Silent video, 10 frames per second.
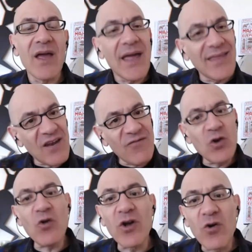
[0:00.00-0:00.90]
And then if you
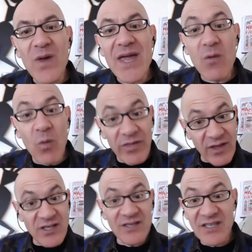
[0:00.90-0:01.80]
don't agree with a
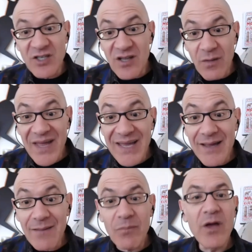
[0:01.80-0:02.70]
decision they're
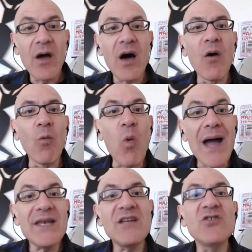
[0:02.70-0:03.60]
making, uh, why
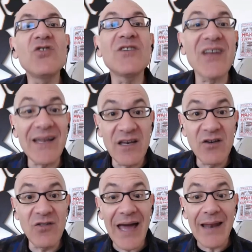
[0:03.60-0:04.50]
did you decide to
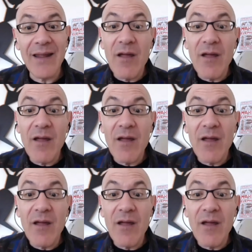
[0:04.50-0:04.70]
do that?